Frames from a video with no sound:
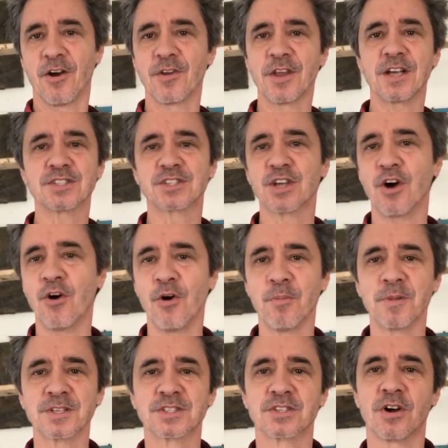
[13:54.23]
Or there's the
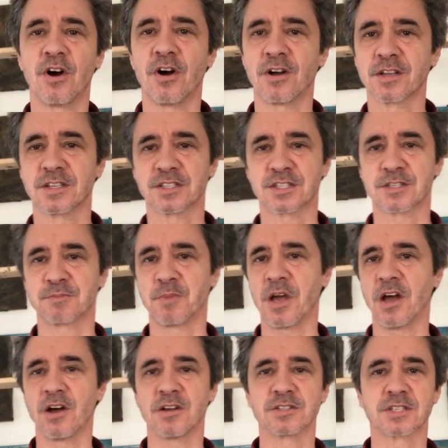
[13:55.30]
homeless dog that
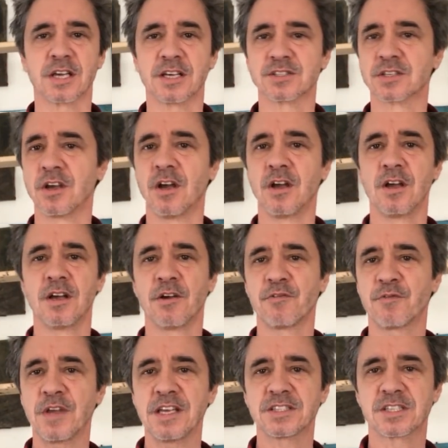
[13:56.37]
smells, has
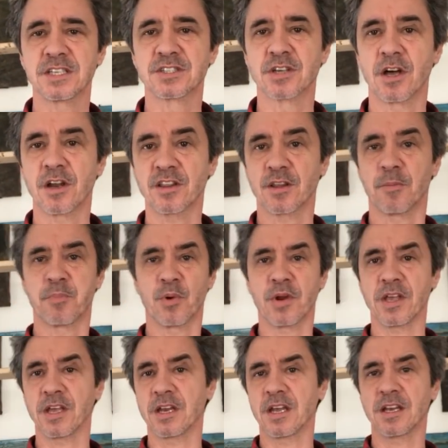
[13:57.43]
feces on it. They'll
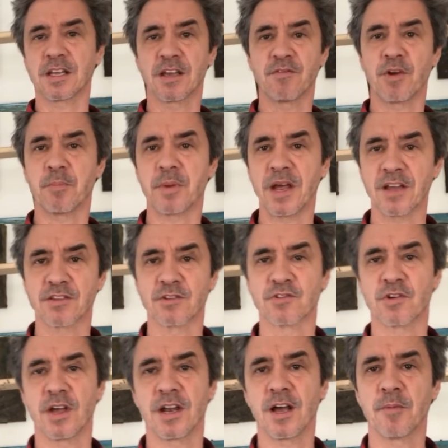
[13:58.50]
bring it in, give it a bath, they'll
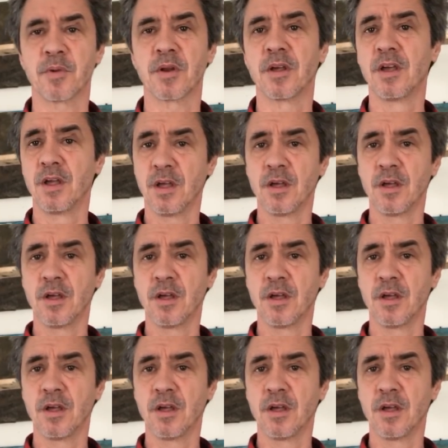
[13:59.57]
try and help it.